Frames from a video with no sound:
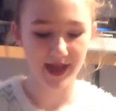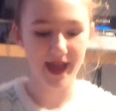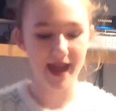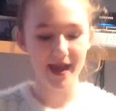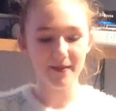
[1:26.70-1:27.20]

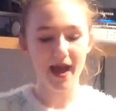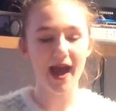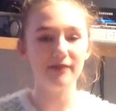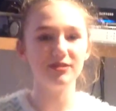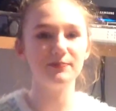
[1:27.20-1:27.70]
Um,
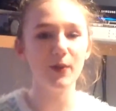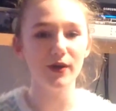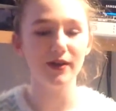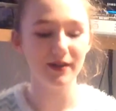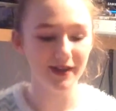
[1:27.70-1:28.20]
I was
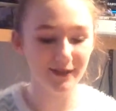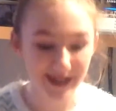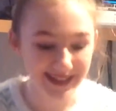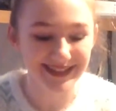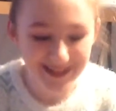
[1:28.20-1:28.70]
born...
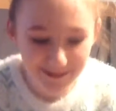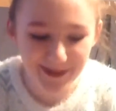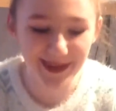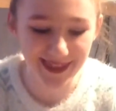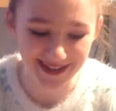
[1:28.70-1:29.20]
Wait, number
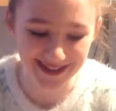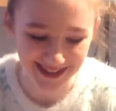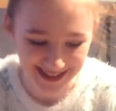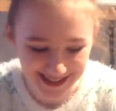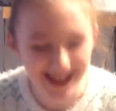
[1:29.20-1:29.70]

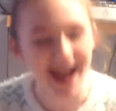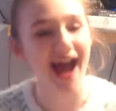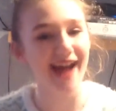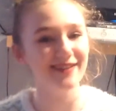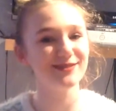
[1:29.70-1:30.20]
13.
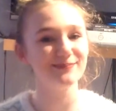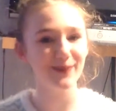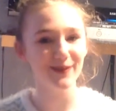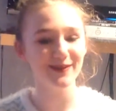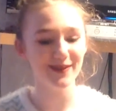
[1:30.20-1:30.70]
I was
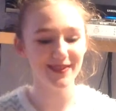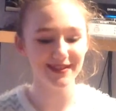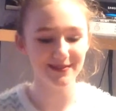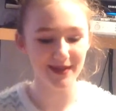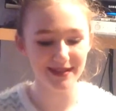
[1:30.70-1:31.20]
born on the
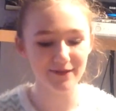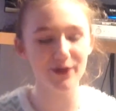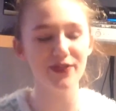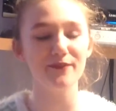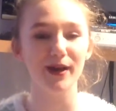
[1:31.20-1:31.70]

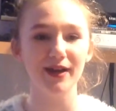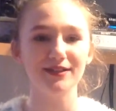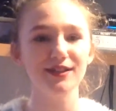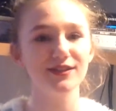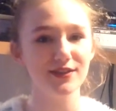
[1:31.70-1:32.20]
24th of
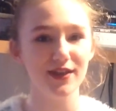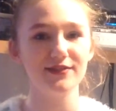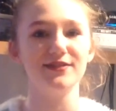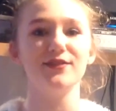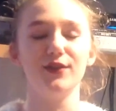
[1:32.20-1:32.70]
March
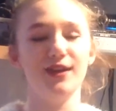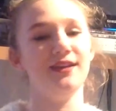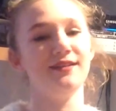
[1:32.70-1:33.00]
2003.